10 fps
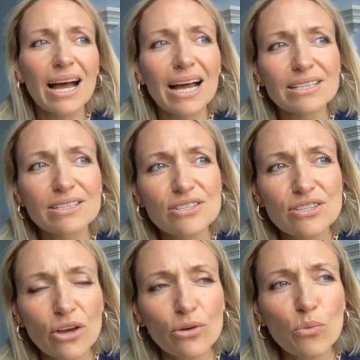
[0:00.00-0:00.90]
And
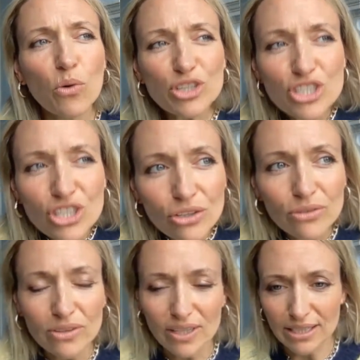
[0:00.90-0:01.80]
so what do you
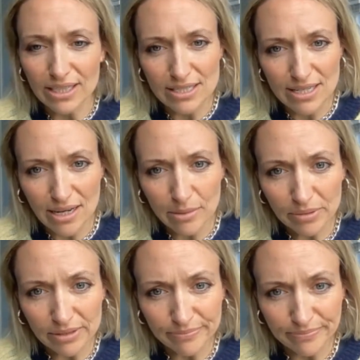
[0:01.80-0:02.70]
think needs to
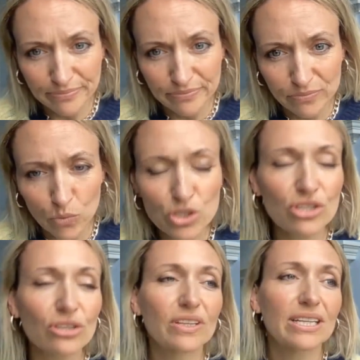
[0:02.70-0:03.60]
happen? What do
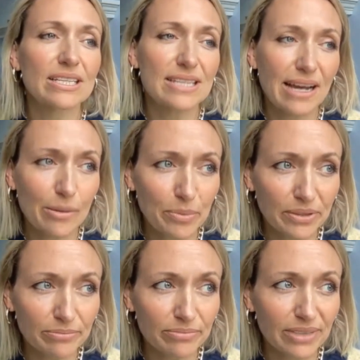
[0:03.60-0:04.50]
you think needs to
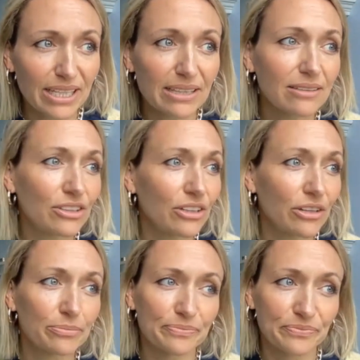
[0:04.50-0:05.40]
happen
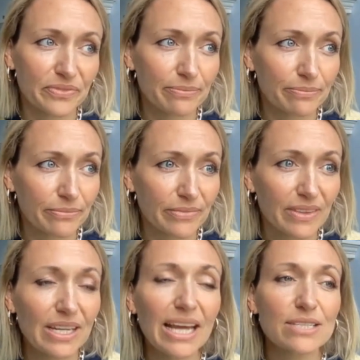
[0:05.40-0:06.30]
in,
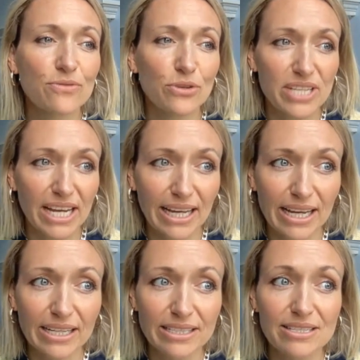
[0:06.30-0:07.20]
the next few
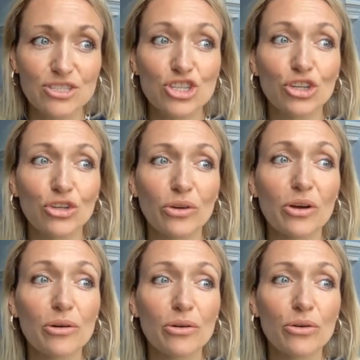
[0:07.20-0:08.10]
decades to
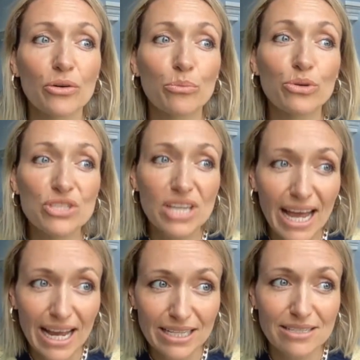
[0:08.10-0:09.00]

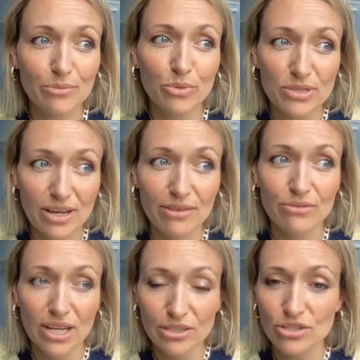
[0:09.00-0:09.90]
protect and preserve
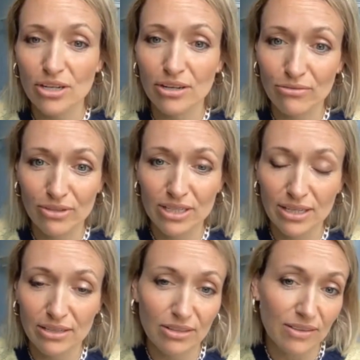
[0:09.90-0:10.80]
nature for
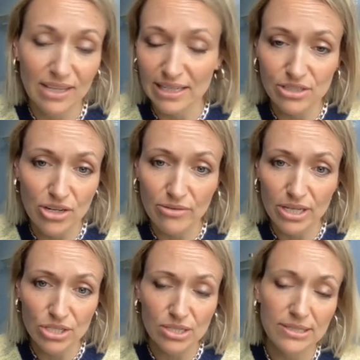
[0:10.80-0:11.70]
the next
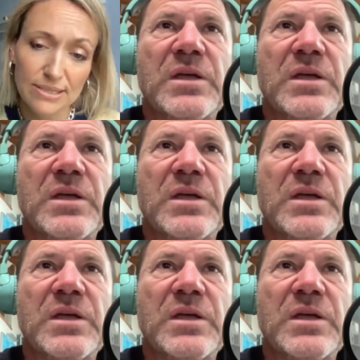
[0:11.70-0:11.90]
generations?